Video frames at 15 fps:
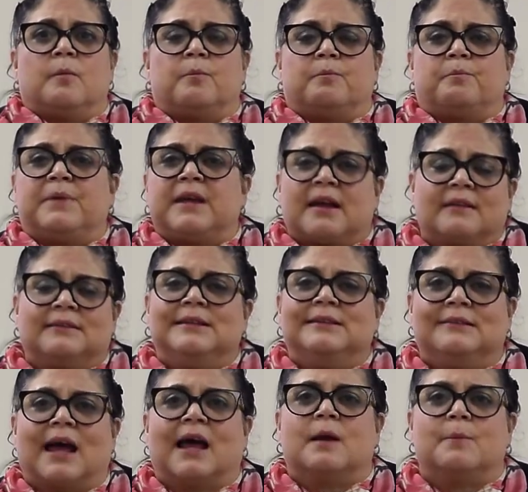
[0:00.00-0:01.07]
because
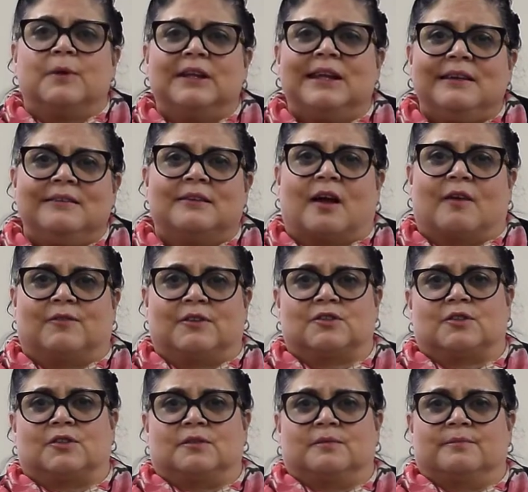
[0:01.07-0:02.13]
he's not a police
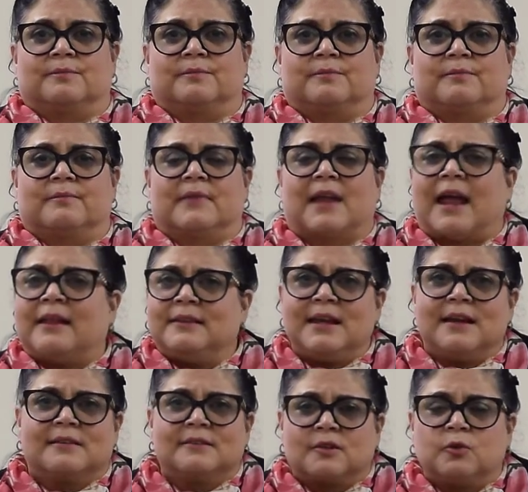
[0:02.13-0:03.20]
officer. And
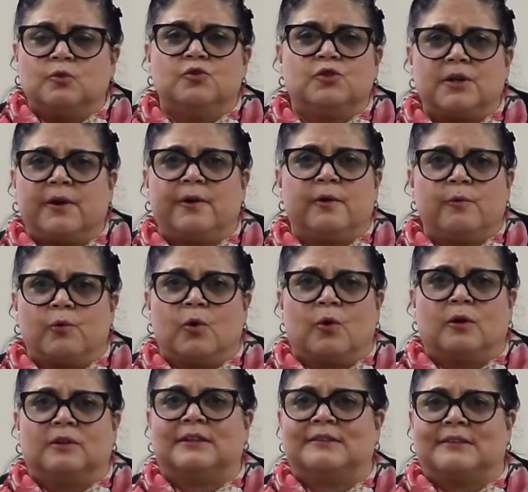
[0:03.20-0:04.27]
the exclusionary
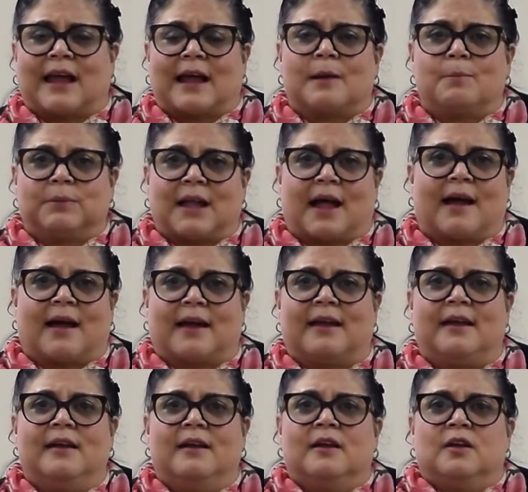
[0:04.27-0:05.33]
rule does not
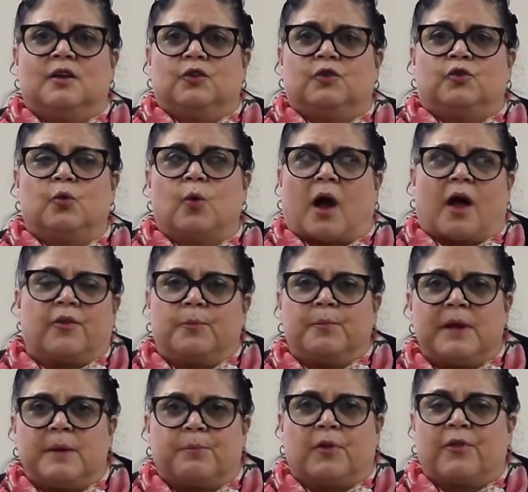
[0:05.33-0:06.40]
apply to other
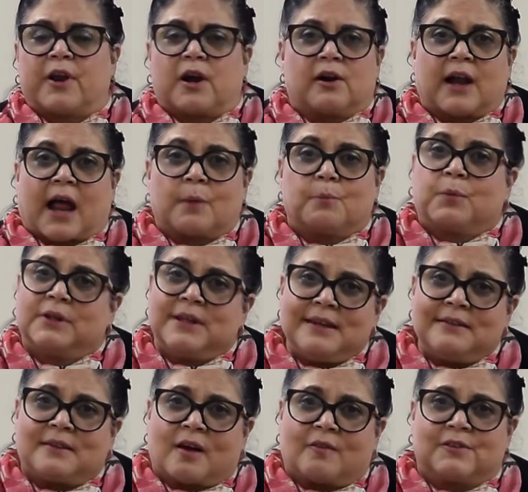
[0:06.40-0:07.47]
people that are not
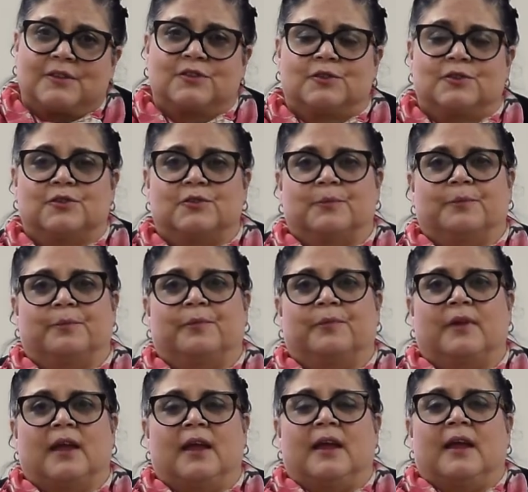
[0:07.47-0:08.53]
police officers.
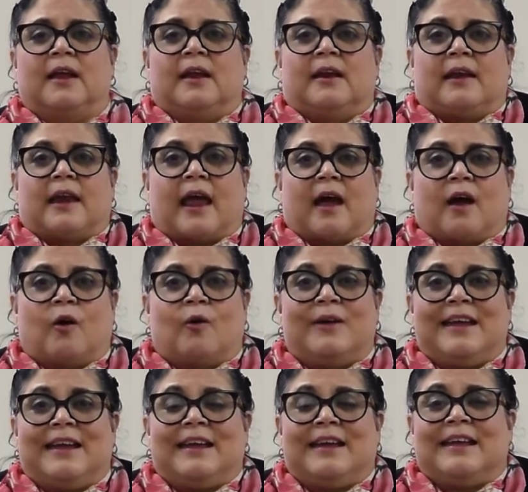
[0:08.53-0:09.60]
Now,
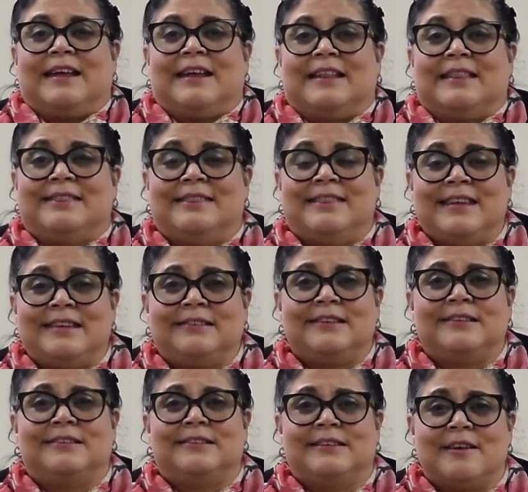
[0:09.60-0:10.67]
this
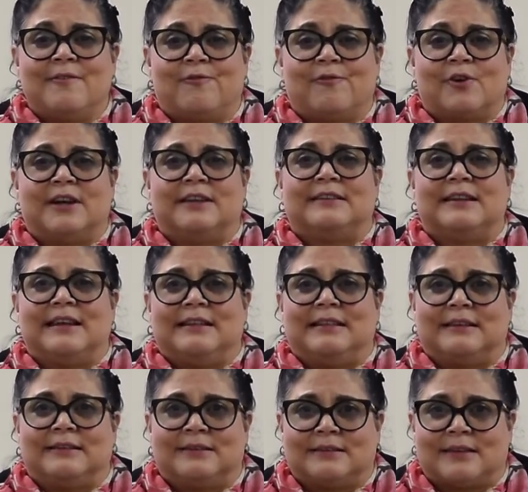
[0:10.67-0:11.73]
is different in
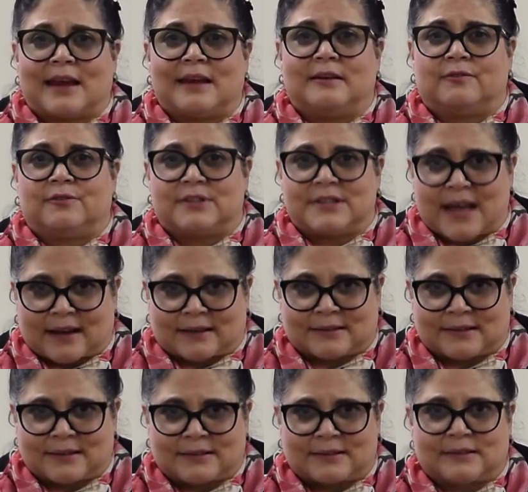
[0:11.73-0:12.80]
the state of
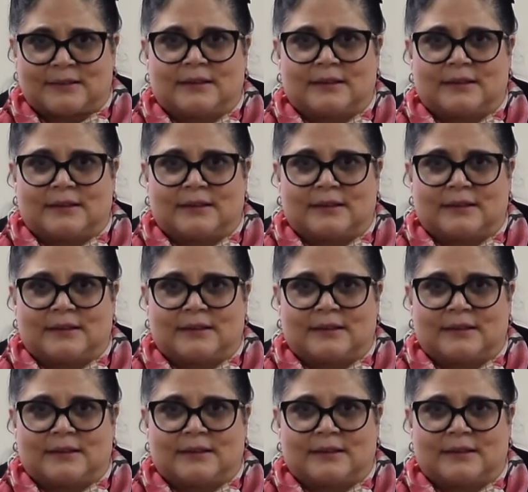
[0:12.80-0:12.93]
Texas.